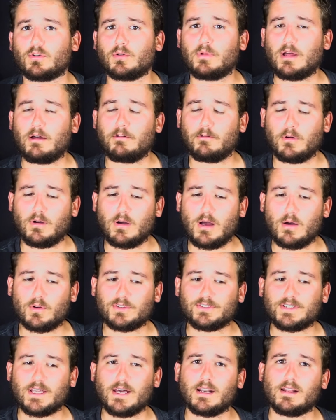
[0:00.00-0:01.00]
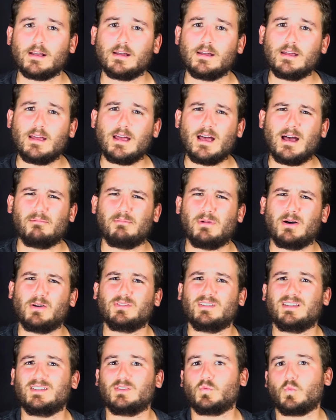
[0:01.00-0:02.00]
group I was at
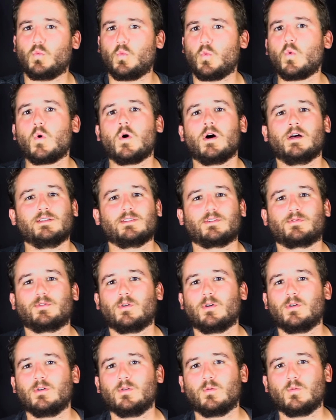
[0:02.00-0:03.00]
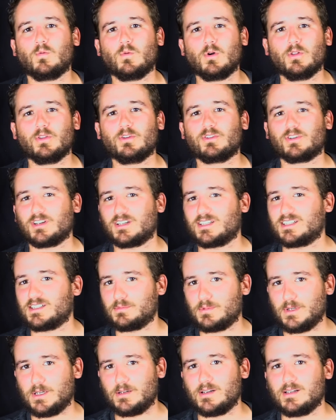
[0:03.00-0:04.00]
about this wonderful wilderness
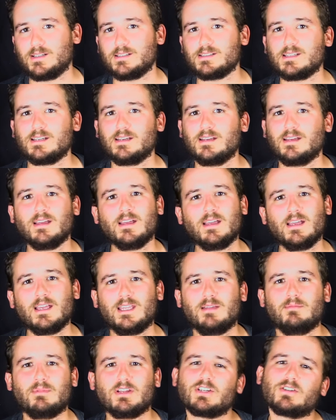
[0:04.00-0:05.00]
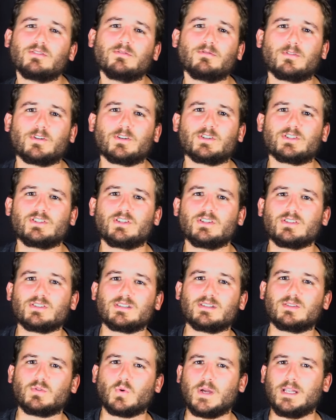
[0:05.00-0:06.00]
experience. He mentioned first just
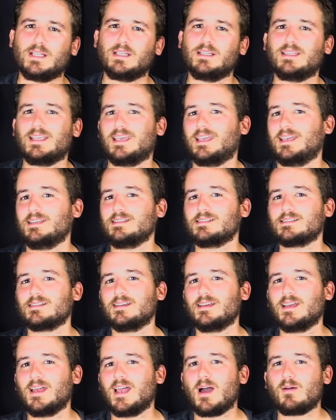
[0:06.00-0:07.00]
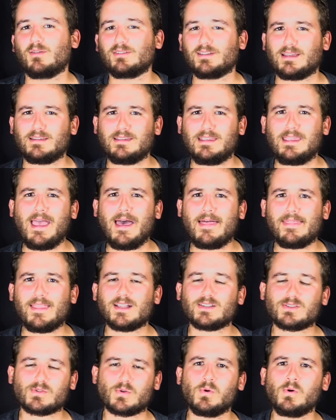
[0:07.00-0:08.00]
the 20 days. I was like, yeah,
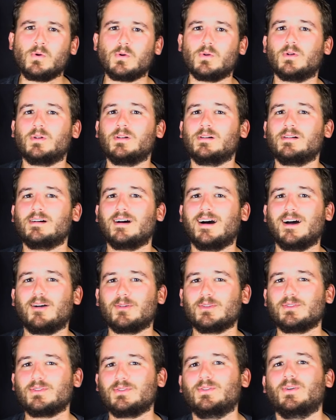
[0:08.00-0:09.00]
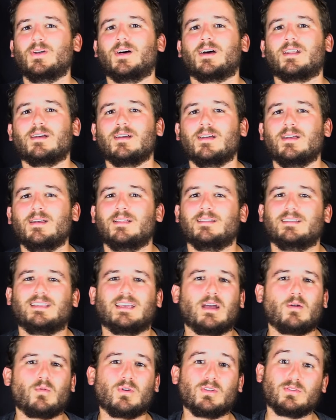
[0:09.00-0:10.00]
that's cool. I want to do that.
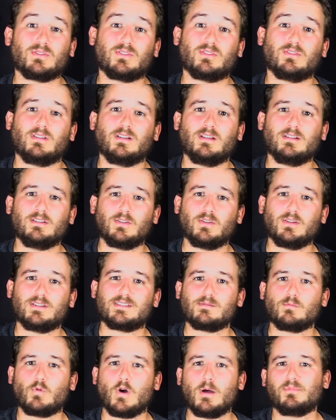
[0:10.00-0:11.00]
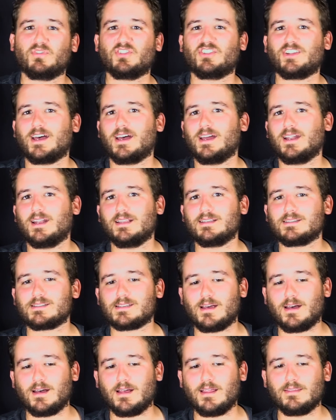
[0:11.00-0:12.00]
Then I went into his website and
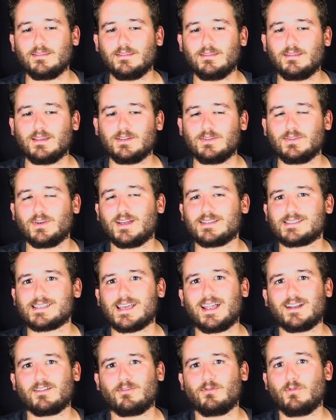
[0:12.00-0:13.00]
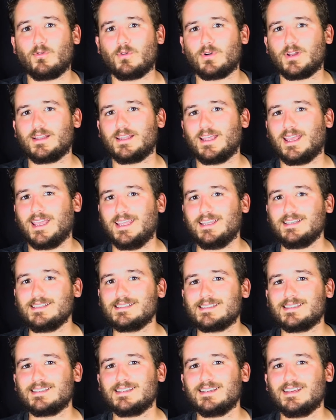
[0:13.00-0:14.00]
saw that you guys had 40
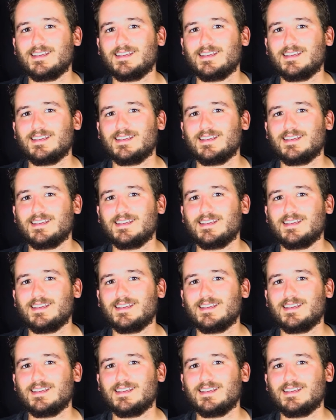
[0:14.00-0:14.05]
days